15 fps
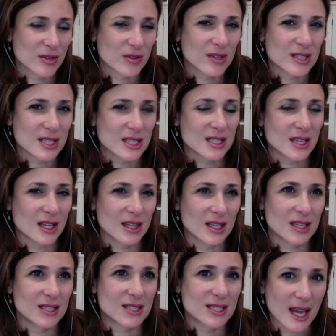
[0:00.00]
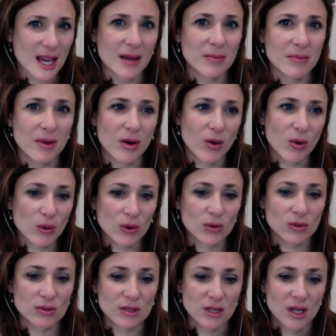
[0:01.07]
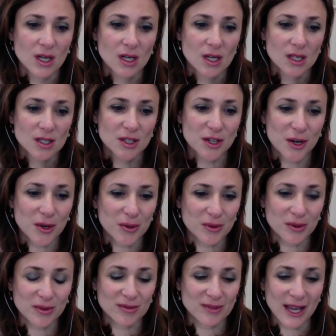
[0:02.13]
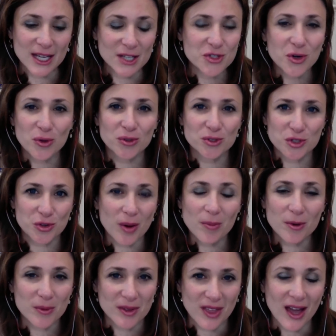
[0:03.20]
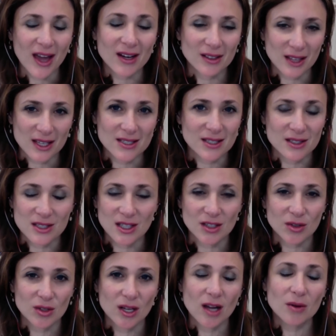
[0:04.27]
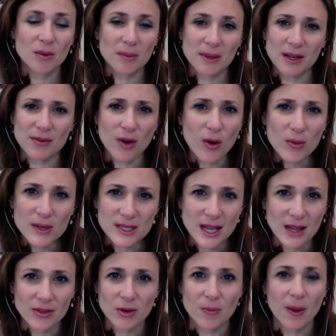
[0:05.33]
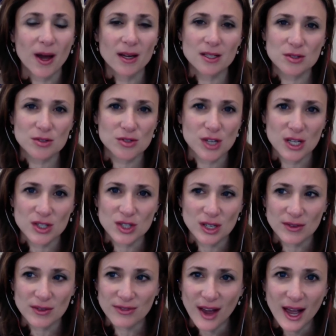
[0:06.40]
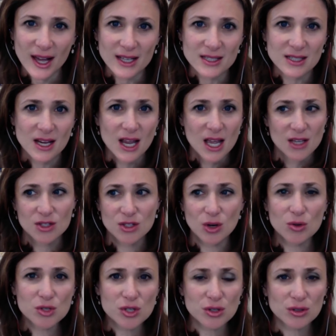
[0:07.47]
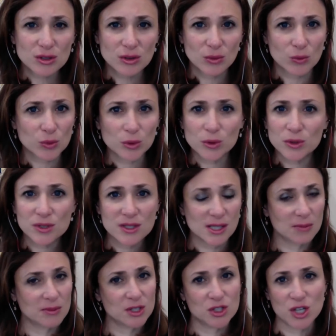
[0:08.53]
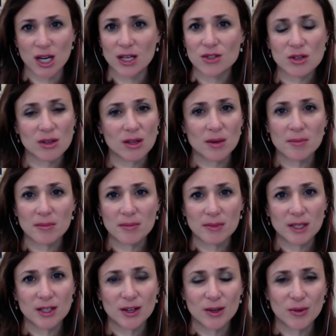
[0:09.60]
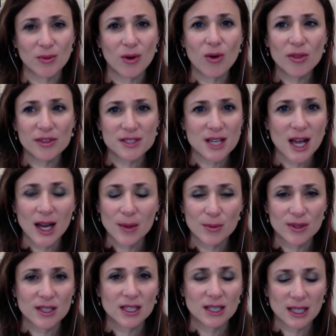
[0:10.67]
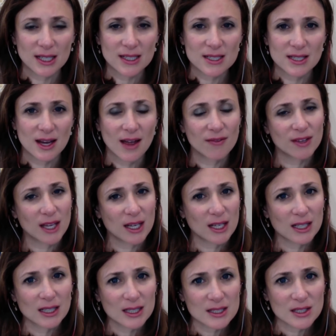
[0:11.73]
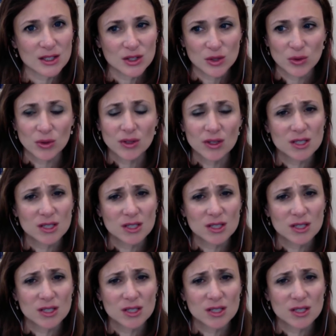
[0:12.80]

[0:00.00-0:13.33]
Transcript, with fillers: So this is the same old, you know, age old trouble with adolescence that young women have always had. Their bodies are changing fast. Social rules seem to change on them, you know, all the time with cliques, navigating cliques at school.